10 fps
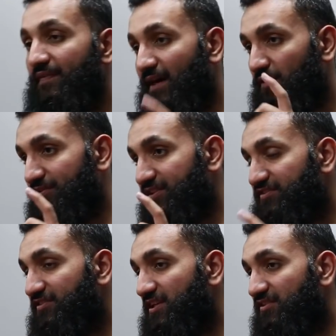Now,
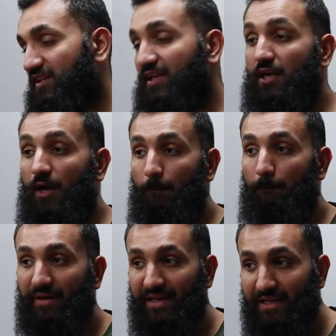this is a
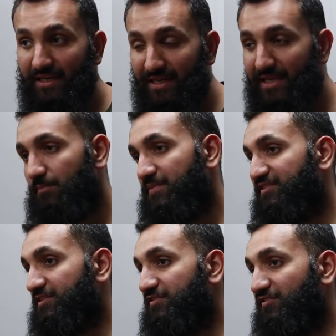complete
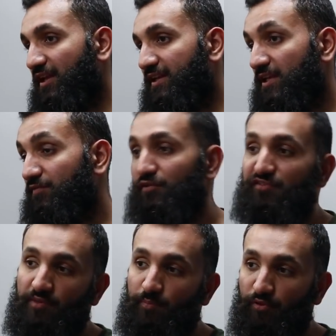misunderstanding for
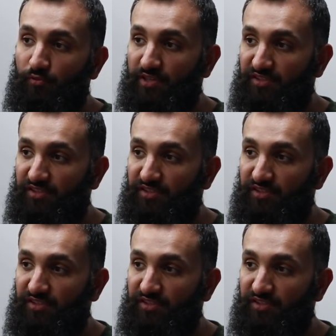the simple